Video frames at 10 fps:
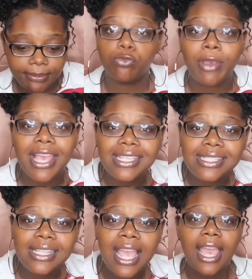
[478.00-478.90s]

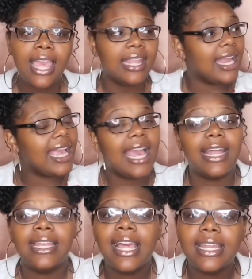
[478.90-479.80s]
rest, and I
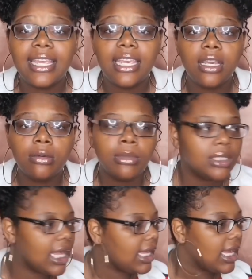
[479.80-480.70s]
got 9 a.m.
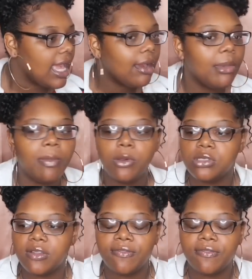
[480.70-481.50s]
Like, how am I supposed to